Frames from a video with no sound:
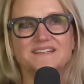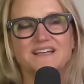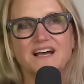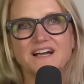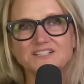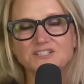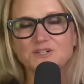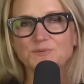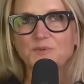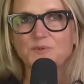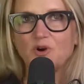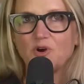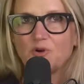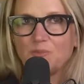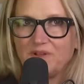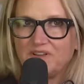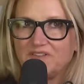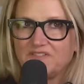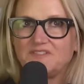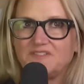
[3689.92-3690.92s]
Doctor
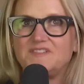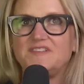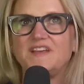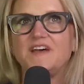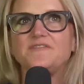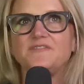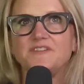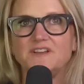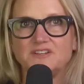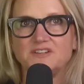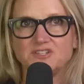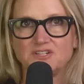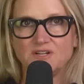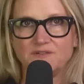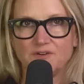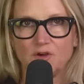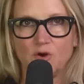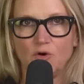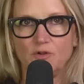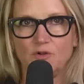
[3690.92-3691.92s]
Berkman's
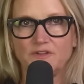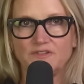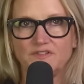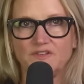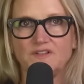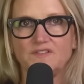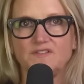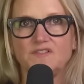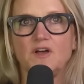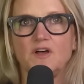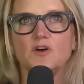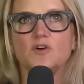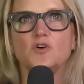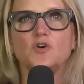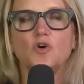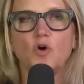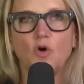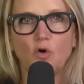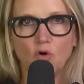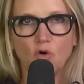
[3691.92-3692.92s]
definition of a goal is this. A
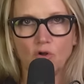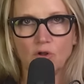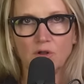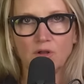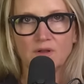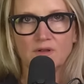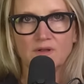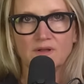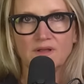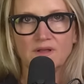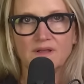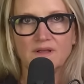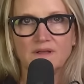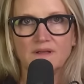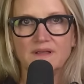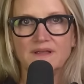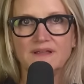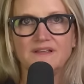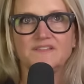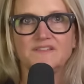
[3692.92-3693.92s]
goal
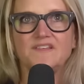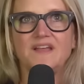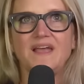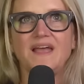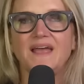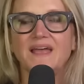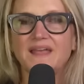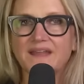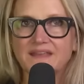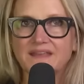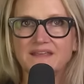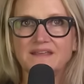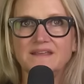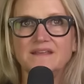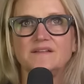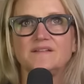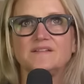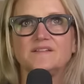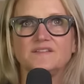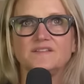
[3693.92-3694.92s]
is
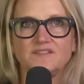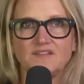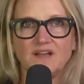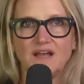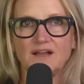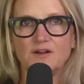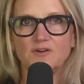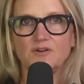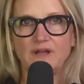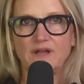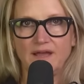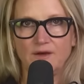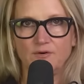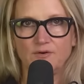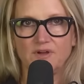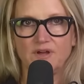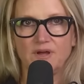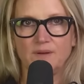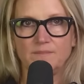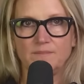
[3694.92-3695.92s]
any desired
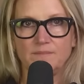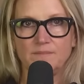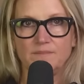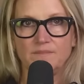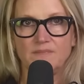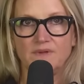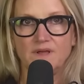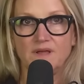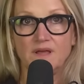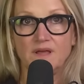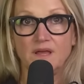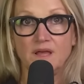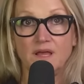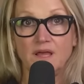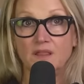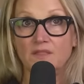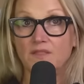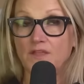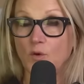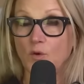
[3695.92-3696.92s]
outcome
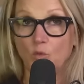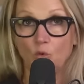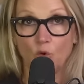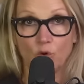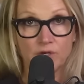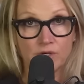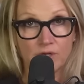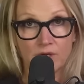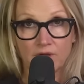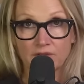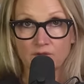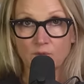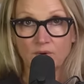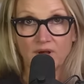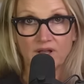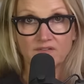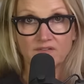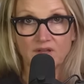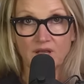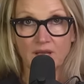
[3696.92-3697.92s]
that wouldn't
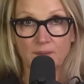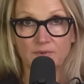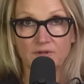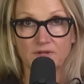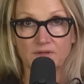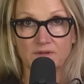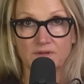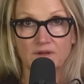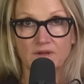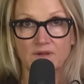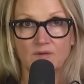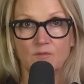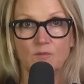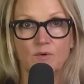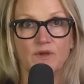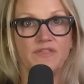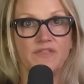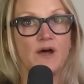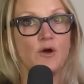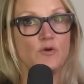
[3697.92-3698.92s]
otherwise happen
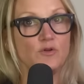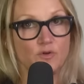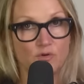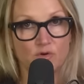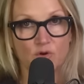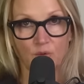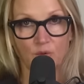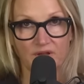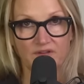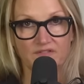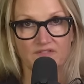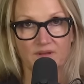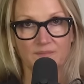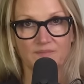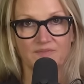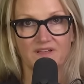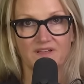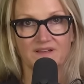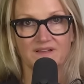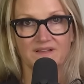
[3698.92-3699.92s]
without you doing
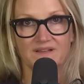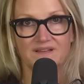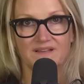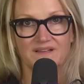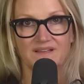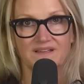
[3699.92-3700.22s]
something.